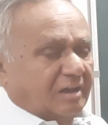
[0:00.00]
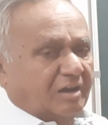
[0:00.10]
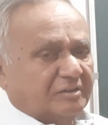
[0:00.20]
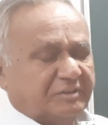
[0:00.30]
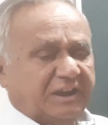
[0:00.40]

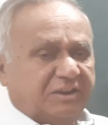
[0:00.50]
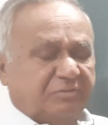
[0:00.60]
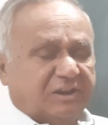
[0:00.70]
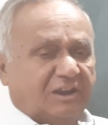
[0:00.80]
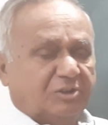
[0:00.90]
are very
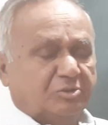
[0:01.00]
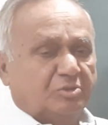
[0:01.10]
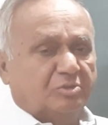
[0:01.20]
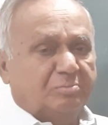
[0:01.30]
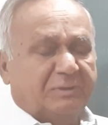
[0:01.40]
difficult
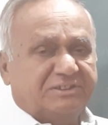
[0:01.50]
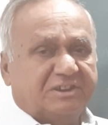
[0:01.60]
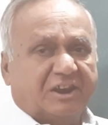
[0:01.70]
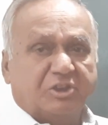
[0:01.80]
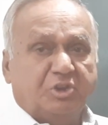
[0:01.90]
to
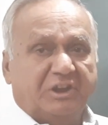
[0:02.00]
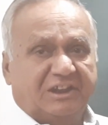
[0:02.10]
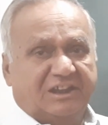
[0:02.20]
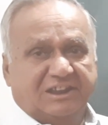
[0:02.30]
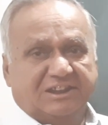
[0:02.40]
measure
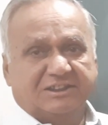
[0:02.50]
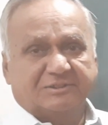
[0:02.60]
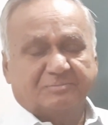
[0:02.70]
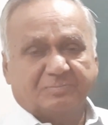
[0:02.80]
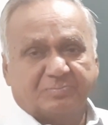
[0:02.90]
accurately.
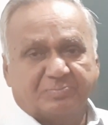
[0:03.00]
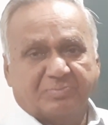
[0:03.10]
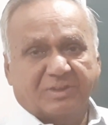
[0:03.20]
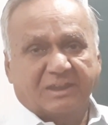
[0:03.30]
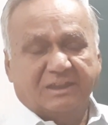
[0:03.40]

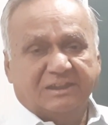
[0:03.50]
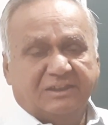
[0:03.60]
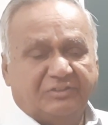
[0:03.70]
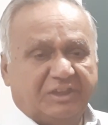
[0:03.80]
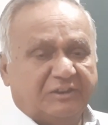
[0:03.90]

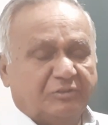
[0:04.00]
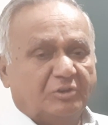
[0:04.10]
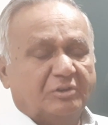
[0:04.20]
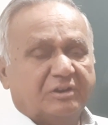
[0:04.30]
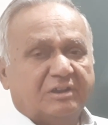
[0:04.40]

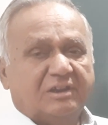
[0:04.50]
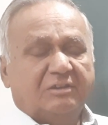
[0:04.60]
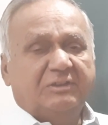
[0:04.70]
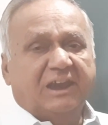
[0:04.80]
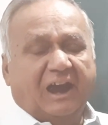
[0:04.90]
Therefore,
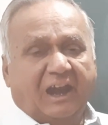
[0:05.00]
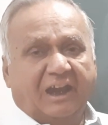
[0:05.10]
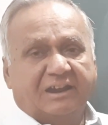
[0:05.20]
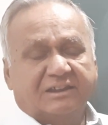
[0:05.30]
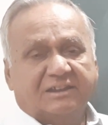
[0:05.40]
we
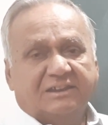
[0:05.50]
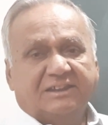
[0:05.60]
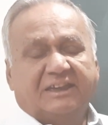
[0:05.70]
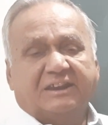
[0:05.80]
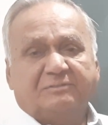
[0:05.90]
add
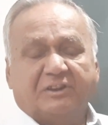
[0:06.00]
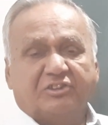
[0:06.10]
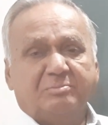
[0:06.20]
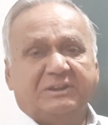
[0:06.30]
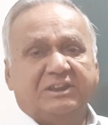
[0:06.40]
a
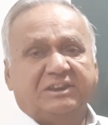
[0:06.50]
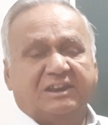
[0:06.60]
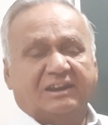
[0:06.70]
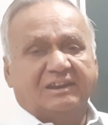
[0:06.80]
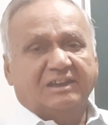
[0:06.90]
reference
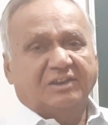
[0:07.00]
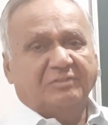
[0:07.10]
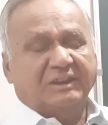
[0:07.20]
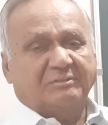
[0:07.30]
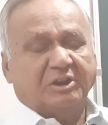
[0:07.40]
material
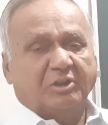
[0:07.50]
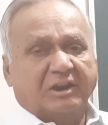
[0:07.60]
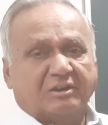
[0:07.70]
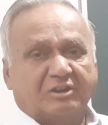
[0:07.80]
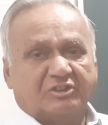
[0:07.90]
whenever you
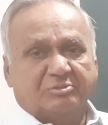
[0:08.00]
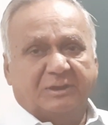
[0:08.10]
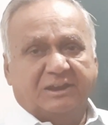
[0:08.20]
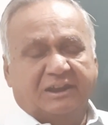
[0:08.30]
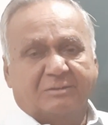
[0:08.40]
record an
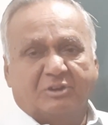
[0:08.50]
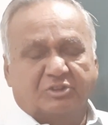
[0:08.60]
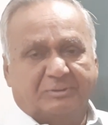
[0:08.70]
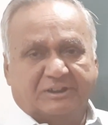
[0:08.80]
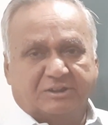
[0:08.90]
NMR
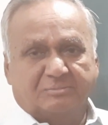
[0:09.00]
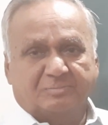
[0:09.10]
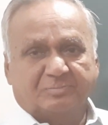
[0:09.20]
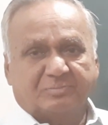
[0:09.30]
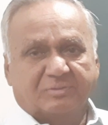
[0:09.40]
spectrum.
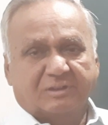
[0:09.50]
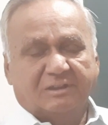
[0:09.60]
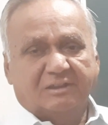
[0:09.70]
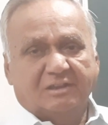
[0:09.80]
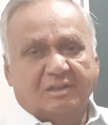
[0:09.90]

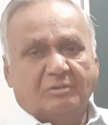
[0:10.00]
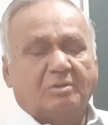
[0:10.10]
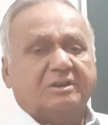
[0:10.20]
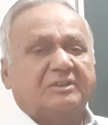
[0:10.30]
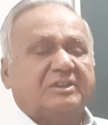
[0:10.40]

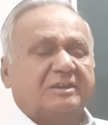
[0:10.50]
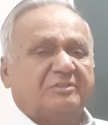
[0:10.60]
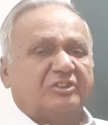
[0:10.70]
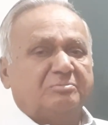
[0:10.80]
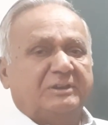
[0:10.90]
What are the
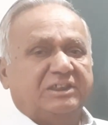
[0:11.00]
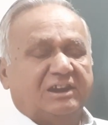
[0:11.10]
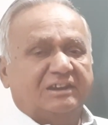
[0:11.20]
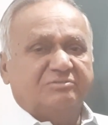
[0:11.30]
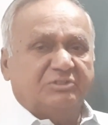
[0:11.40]
reference
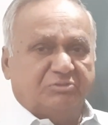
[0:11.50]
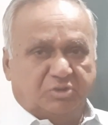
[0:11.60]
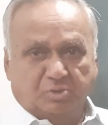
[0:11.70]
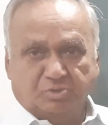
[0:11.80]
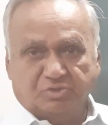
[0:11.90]
materials which we
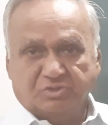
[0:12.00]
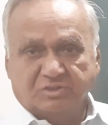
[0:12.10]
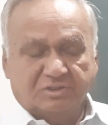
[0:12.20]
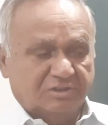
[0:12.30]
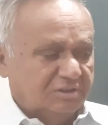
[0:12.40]
use?
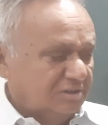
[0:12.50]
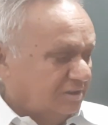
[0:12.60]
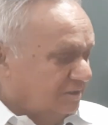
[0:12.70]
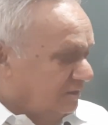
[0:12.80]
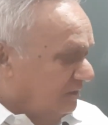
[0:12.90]

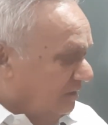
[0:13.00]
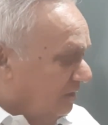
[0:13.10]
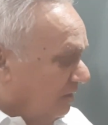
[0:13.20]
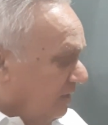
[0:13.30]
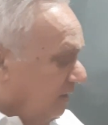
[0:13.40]

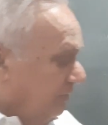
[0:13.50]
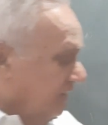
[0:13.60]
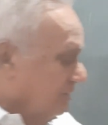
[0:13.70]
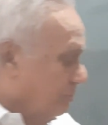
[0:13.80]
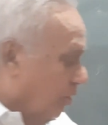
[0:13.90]
If it
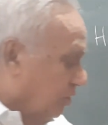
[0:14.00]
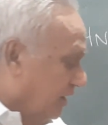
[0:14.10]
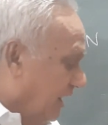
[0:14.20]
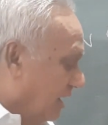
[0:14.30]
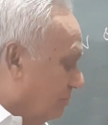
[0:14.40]
is a
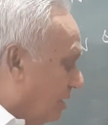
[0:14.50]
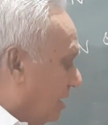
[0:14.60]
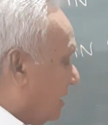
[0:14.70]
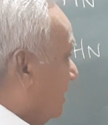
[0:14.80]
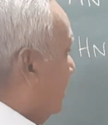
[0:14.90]
proton NMR